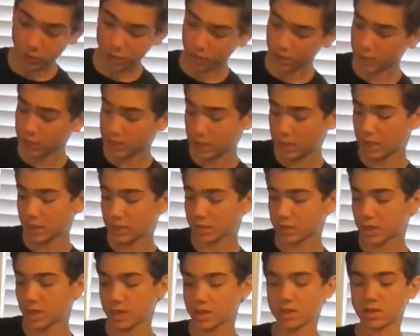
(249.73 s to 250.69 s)
all you're going to need
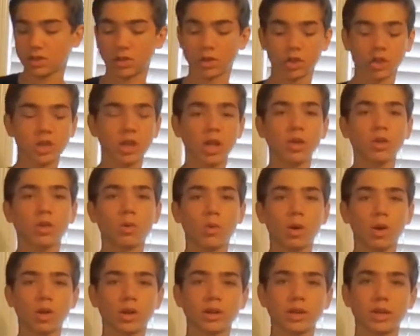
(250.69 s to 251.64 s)
is a nice little
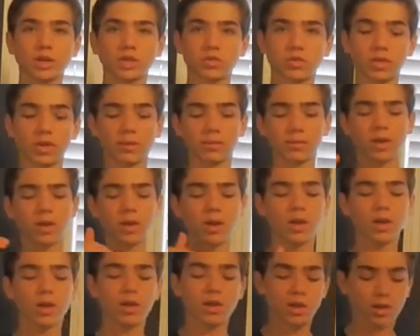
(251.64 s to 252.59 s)
shallow water dish for them
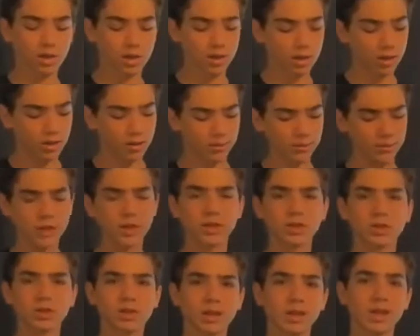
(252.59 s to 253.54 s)

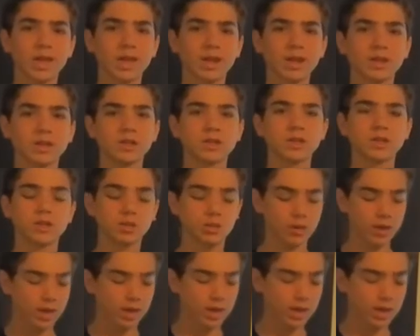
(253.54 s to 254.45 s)
easily get into,